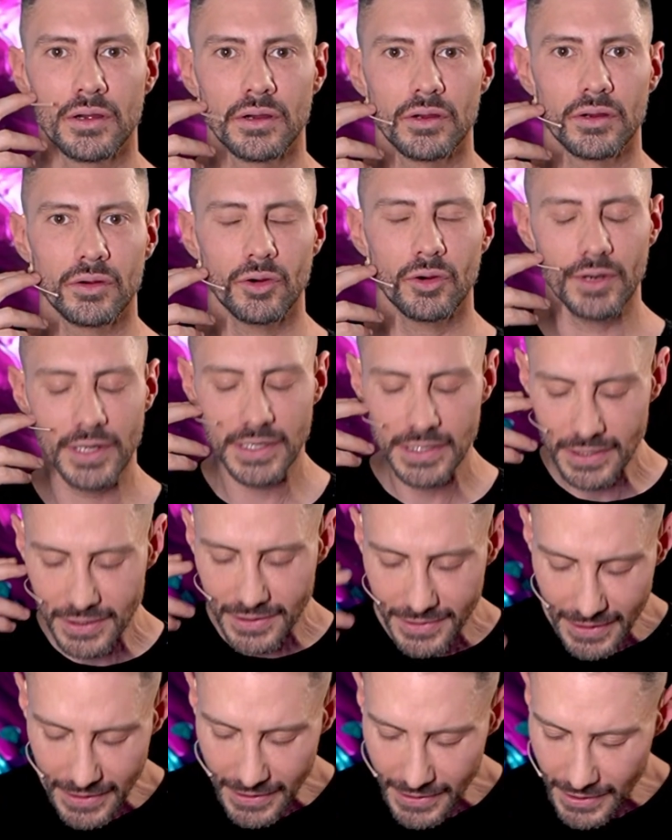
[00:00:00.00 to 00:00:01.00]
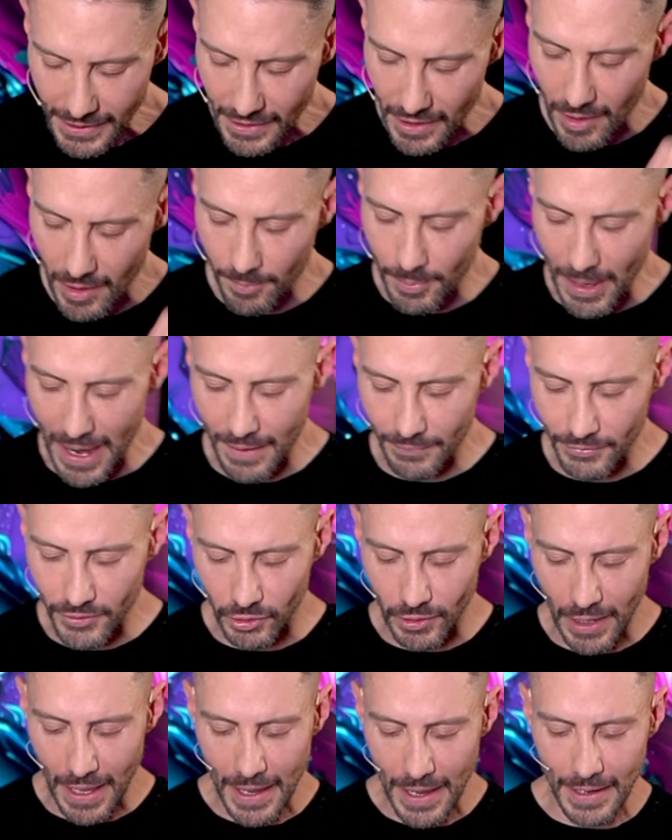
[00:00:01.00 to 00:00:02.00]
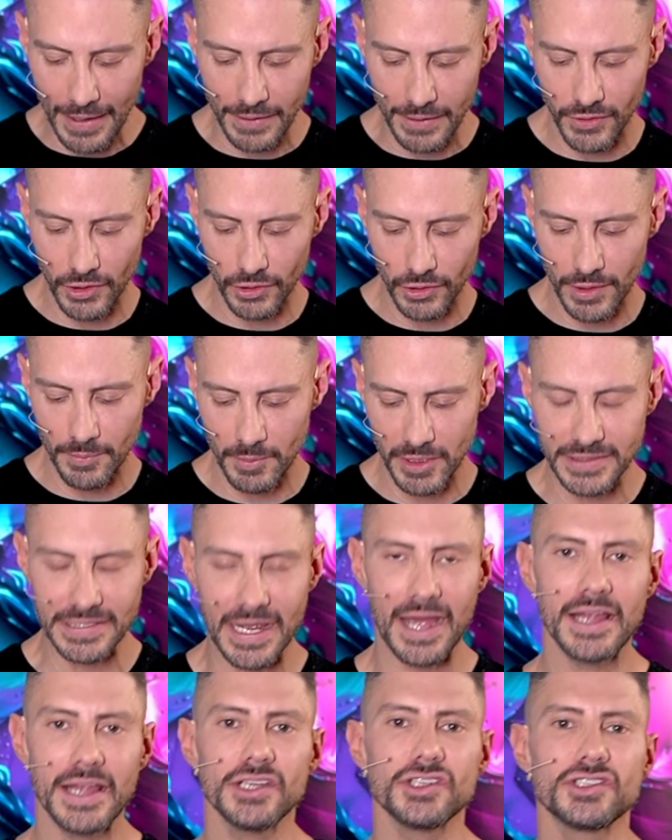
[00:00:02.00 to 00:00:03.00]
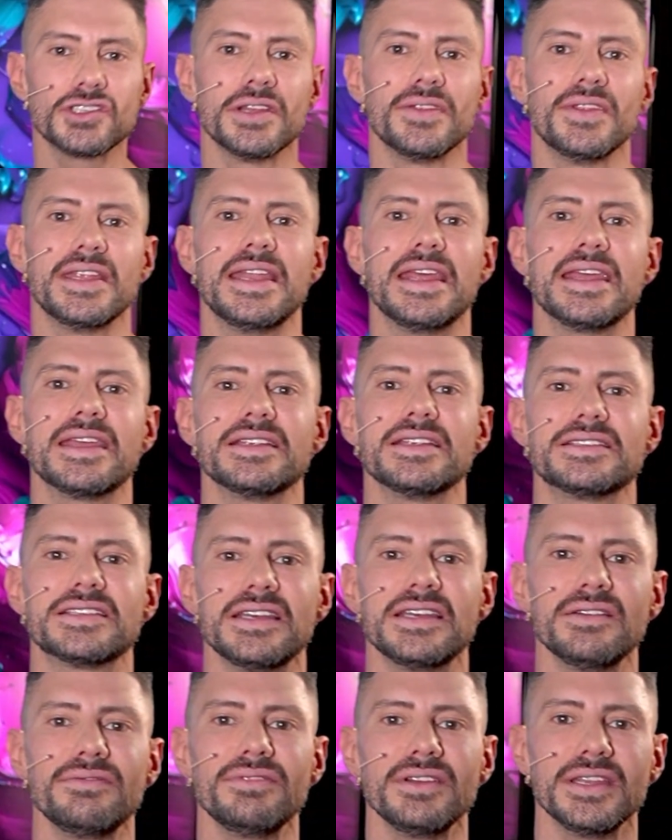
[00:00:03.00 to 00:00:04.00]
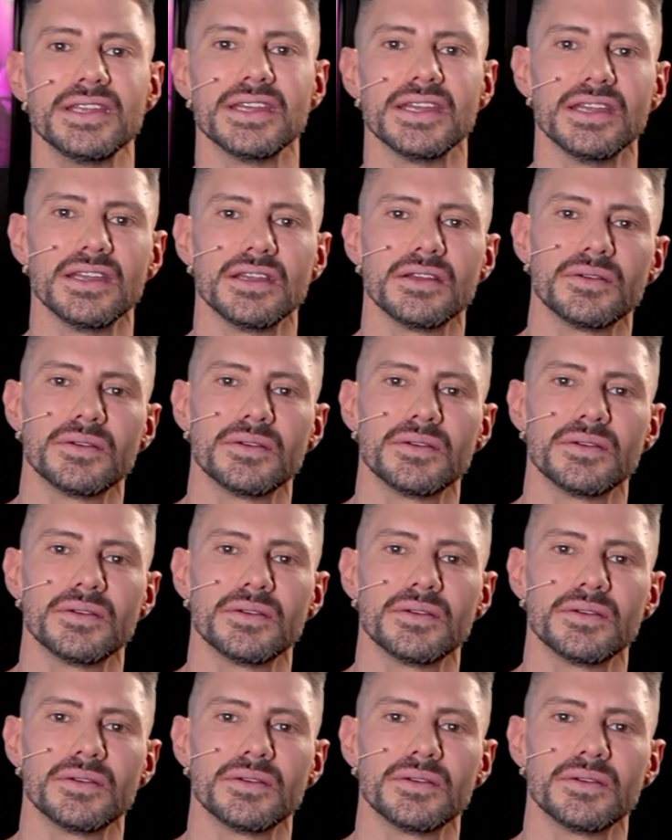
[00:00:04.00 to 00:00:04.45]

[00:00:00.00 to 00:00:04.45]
Or are you thinking about the lack, the limitation, the negativity?